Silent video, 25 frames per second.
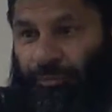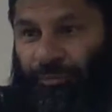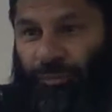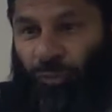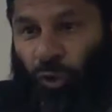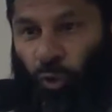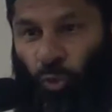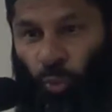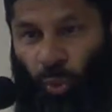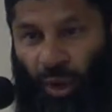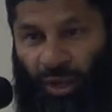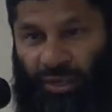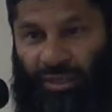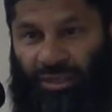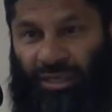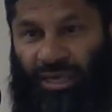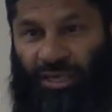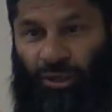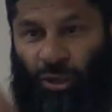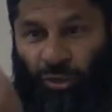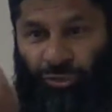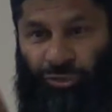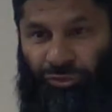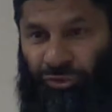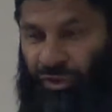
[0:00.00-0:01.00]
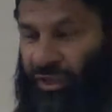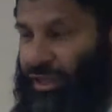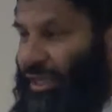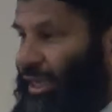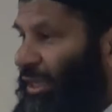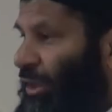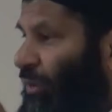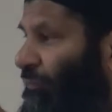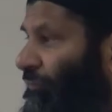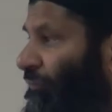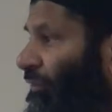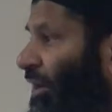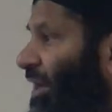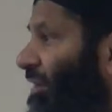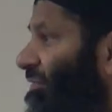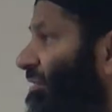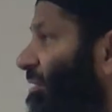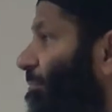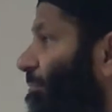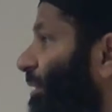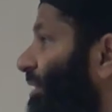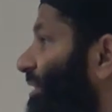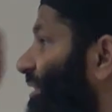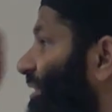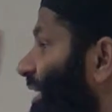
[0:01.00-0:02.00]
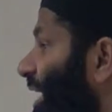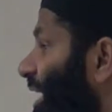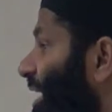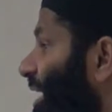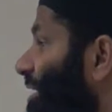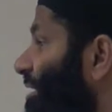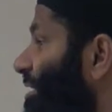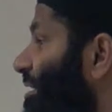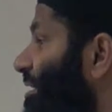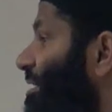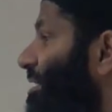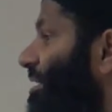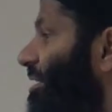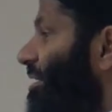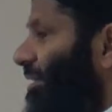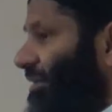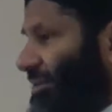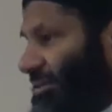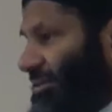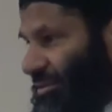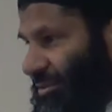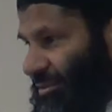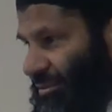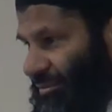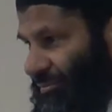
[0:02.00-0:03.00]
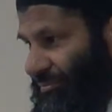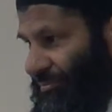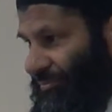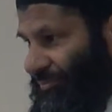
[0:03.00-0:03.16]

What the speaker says: Not 1 year, not 3 years, not 5 years, but 10 years.